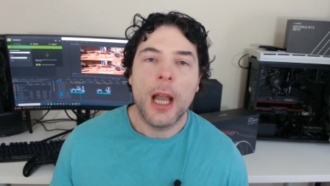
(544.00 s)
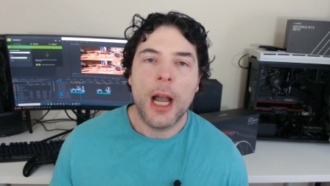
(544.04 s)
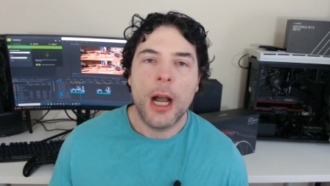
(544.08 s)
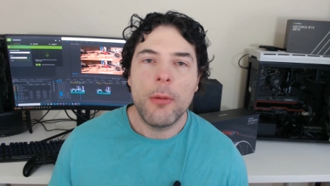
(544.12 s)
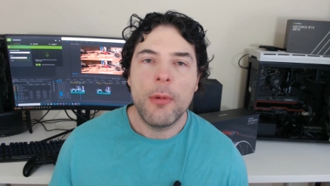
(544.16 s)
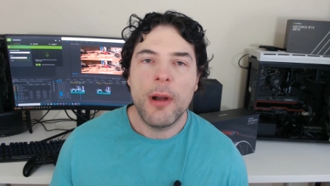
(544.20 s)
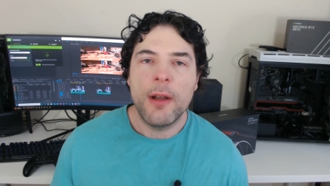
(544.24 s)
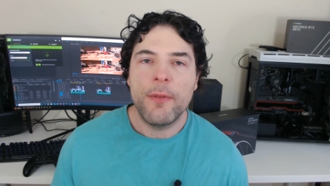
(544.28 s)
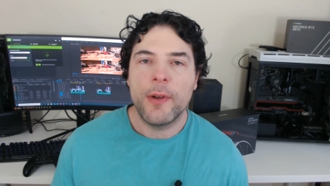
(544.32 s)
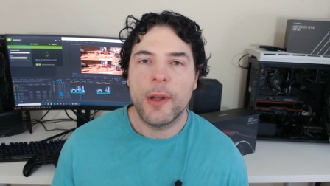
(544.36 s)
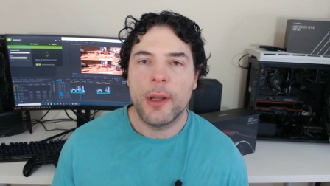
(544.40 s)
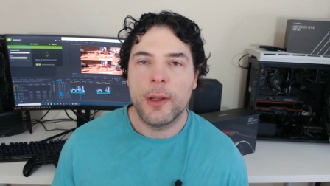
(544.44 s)

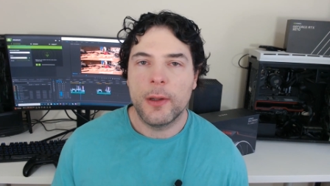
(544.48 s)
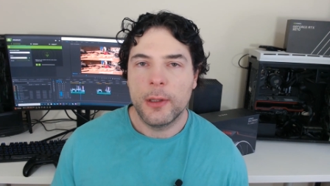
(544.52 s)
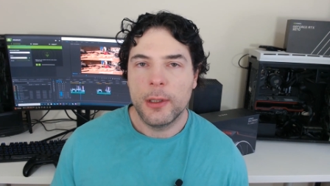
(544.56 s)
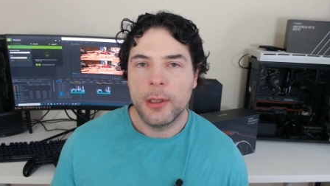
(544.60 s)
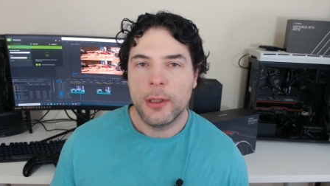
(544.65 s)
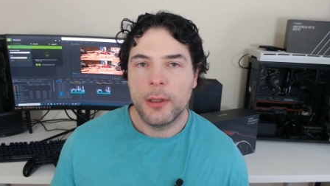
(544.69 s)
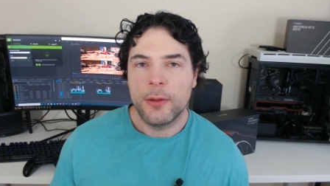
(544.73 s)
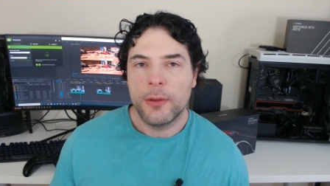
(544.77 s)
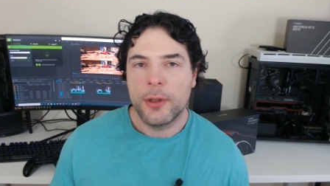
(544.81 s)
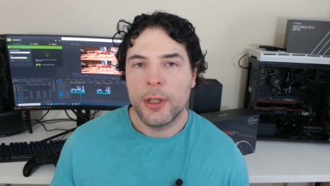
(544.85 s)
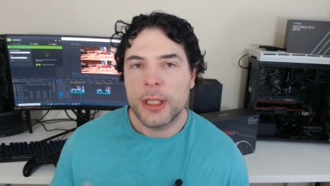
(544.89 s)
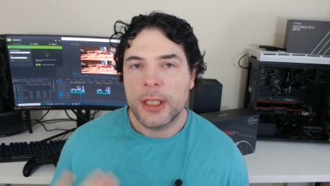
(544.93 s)
However,
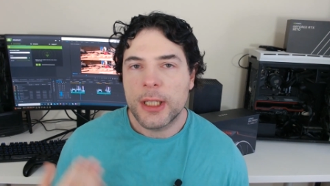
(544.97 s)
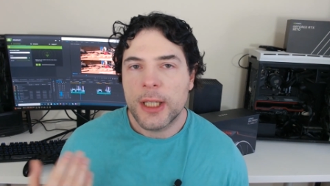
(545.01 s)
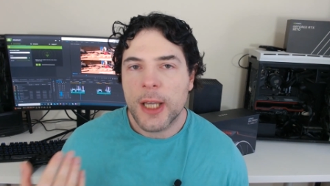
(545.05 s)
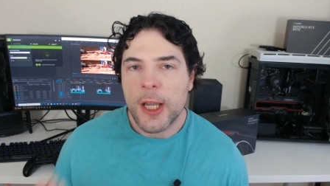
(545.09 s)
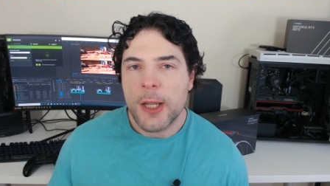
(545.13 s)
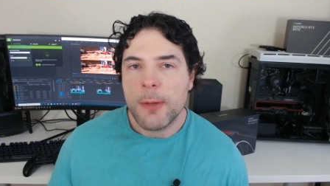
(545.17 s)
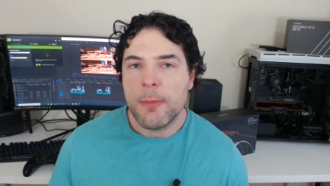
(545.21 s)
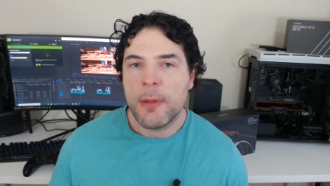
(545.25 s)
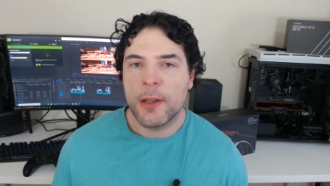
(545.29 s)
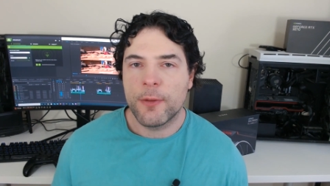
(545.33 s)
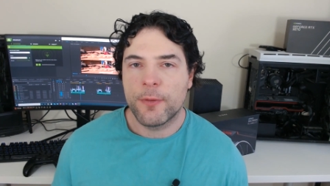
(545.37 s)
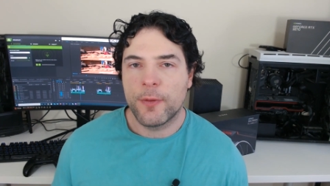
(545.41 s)
the
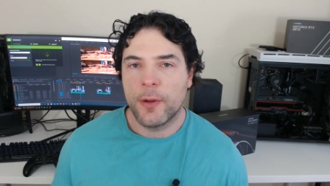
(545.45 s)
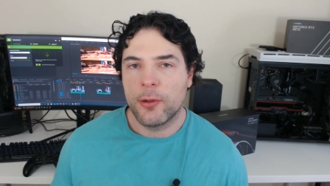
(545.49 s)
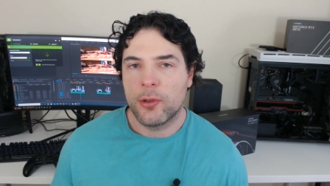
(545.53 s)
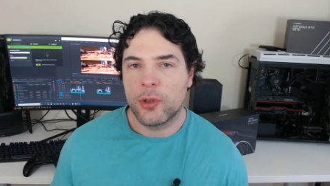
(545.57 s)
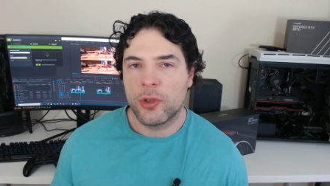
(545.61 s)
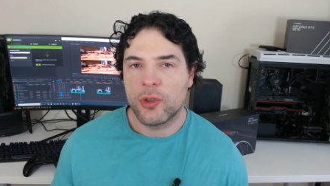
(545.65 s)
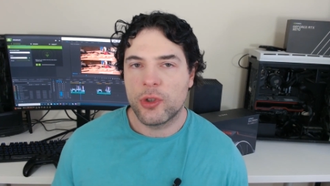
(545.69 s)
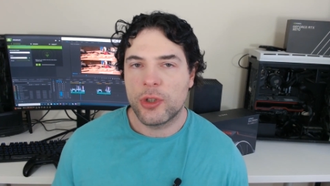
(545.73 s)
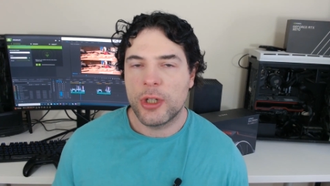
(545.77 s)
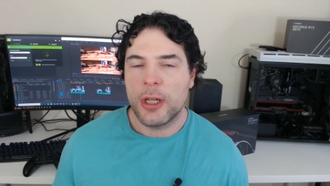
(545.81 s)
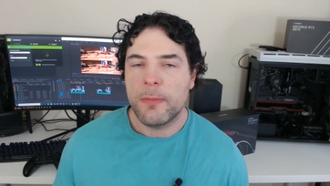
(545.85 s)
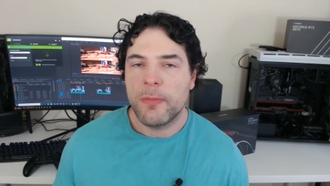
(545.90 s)

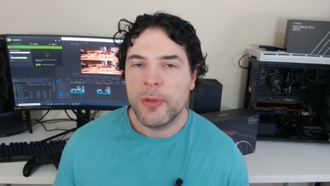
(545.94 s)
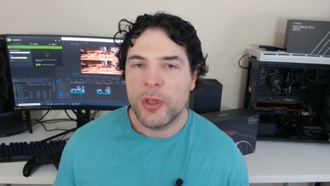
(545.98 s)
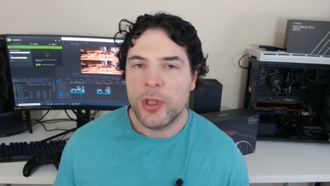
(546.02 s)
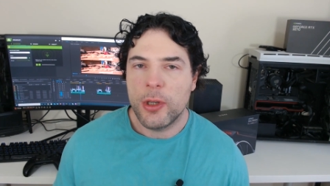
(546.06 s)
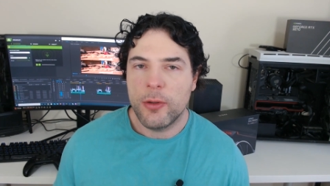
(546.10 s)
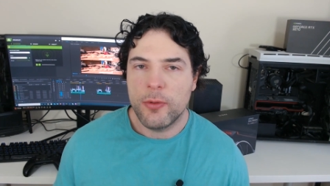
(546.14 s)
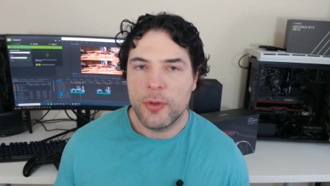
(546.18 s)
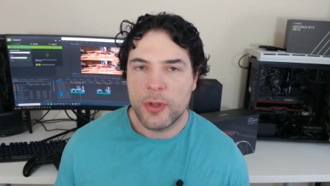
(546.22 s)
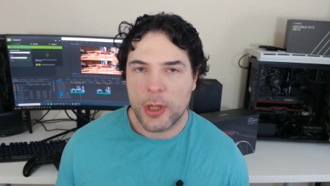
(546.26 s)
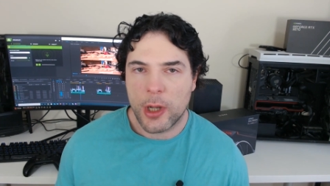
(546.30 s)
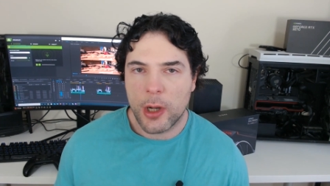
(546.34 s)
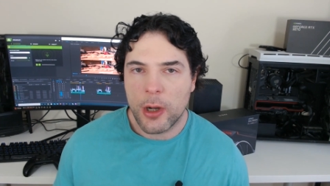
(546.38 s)
gaming-focused
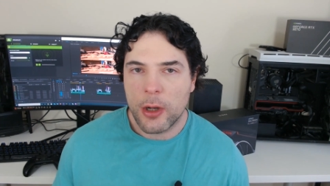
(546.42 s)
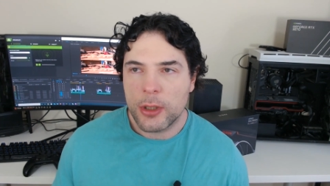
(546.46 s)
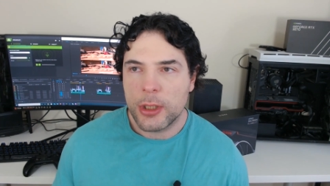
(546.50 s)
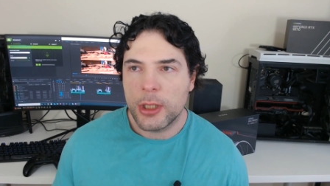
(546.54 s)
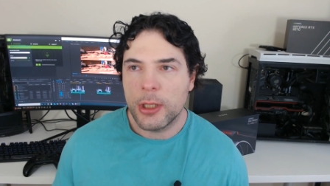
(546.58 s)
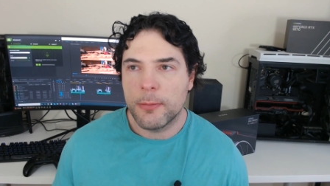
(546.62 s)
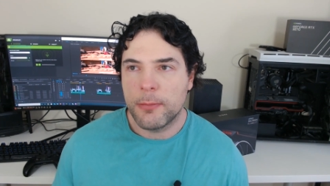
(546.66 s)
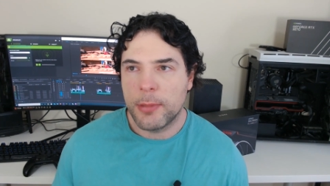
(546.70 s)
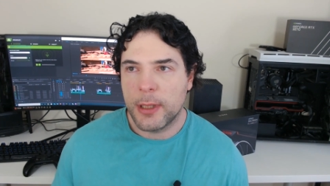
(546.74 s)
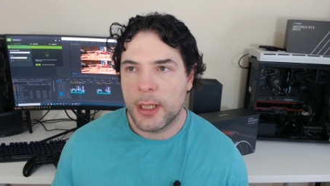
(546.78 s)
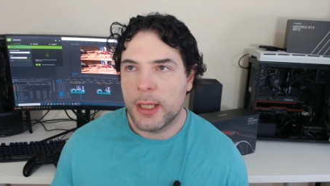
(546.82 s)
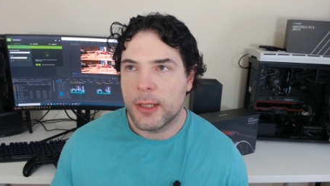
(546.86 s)
GPUs
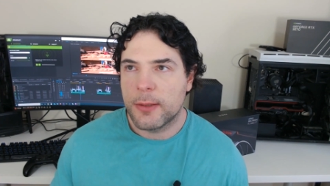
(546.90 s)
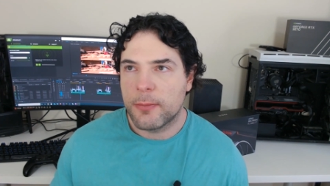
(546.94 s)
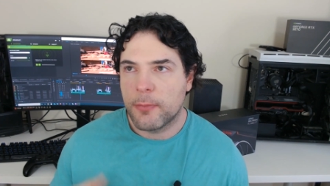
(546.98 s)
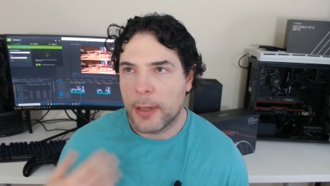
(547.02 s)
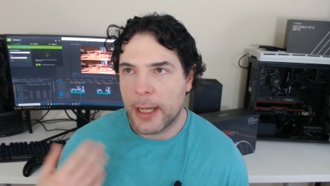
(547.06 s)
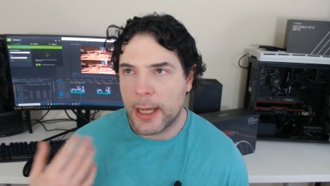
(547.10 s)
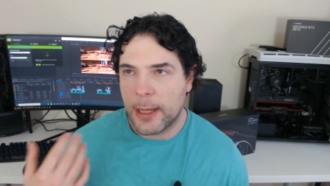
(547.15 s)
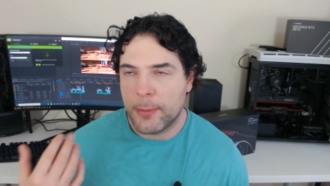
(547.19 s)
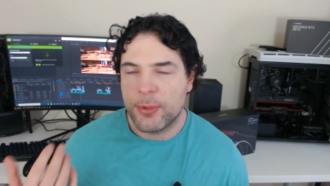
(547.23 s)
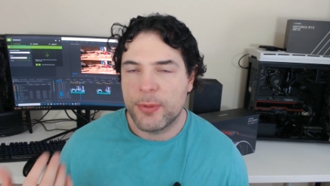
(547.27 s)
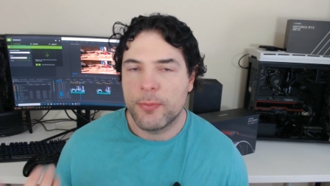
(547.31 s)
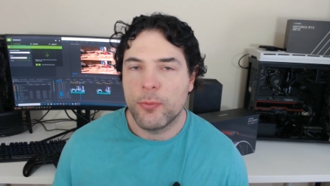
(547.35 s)
arguably is
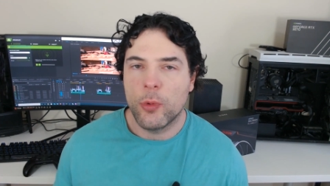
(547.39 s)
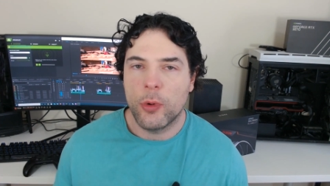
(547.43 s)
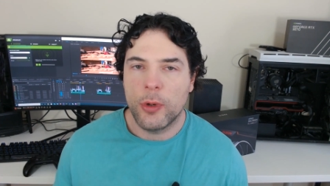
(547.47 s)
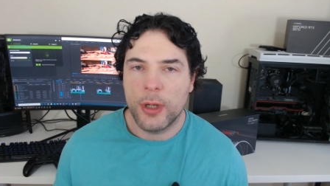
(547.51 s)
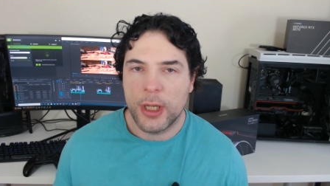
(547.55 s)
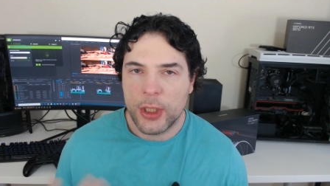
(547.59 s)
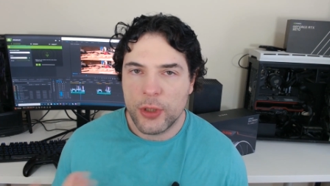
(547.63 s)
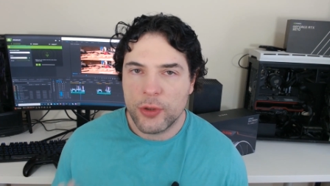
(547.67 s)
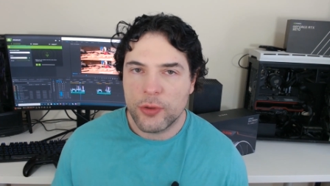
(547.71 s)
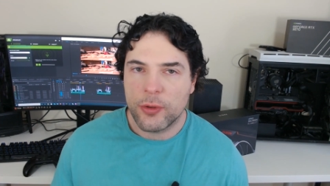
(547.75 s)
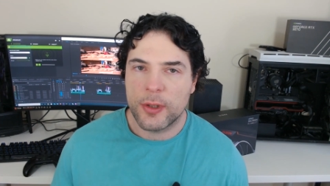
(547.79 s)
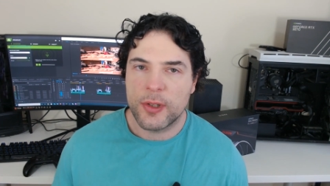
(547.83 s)
perhaps
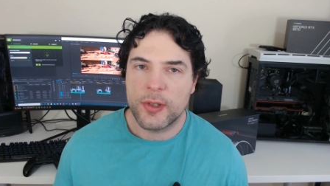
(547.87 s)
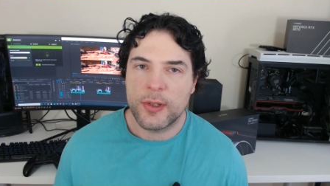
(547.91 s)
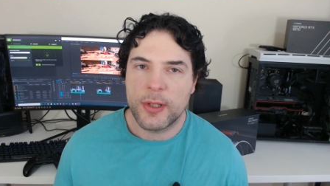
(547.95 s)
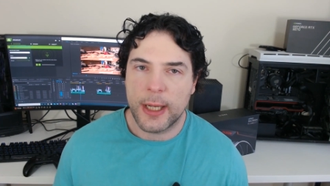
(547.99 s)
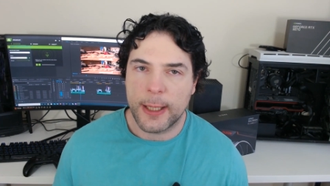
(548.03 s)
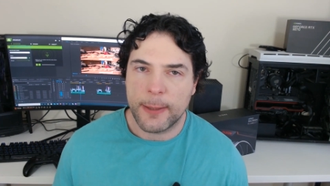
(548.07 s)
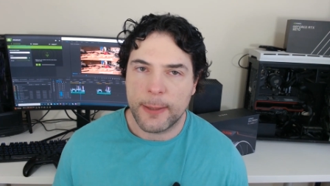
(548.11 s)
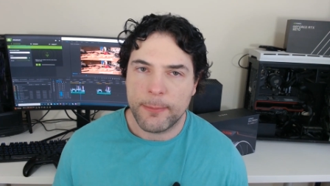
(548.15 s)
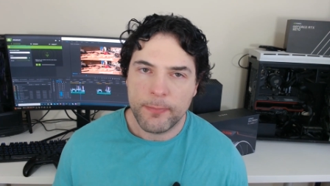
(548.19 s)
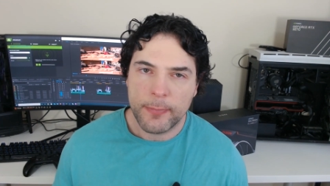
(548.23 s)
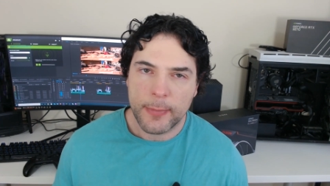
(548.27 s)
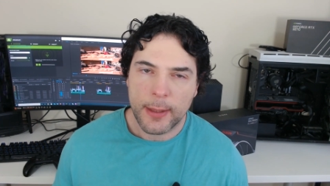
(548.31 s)
more
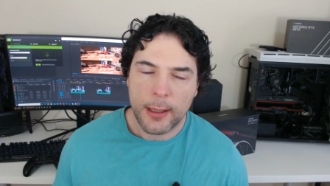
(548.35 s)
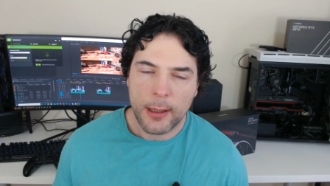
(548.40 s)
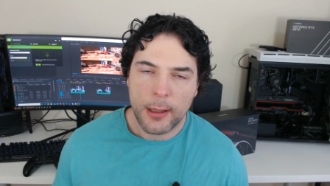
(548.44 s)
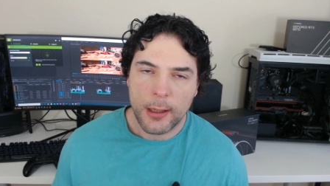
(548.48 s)
interesting.